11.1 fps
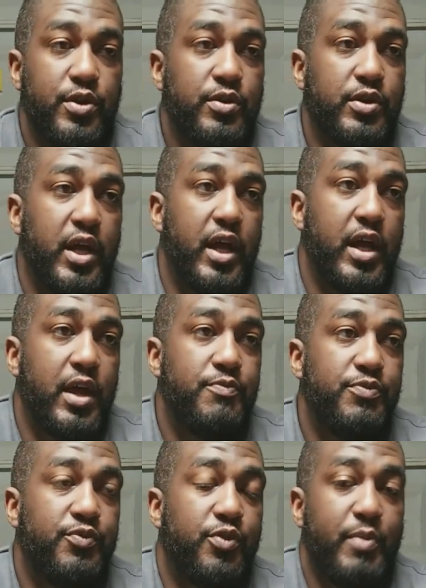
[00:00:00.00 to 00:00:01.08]
for
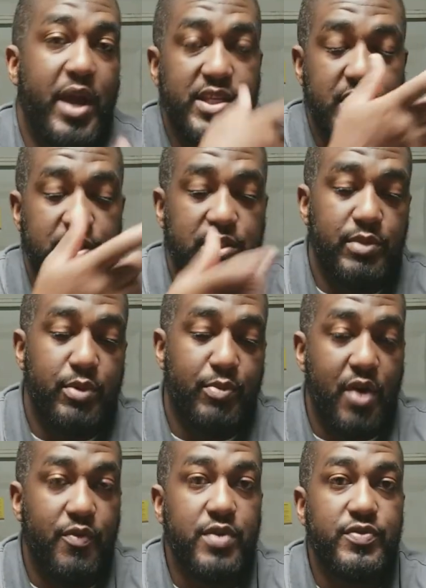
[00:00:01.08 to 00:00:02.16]
my
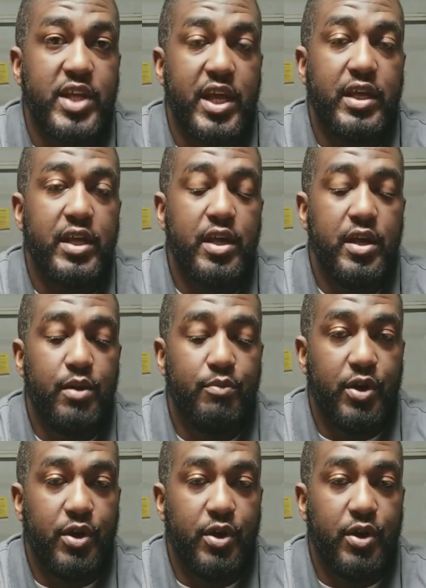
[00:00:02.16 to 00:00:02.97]
system and my reef tank.